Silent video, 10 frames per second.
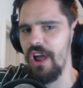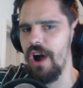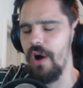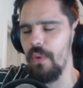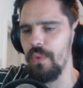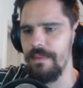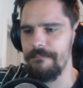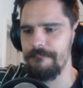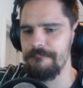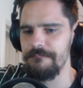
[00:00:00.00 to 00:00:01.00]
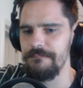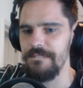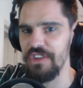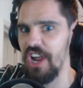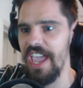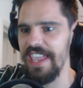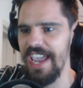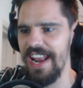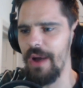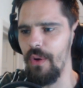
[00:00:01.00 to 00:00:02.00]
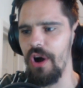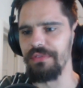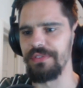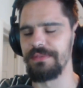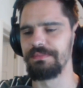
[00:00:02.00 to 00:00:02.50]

hole, which I ain't getting out of.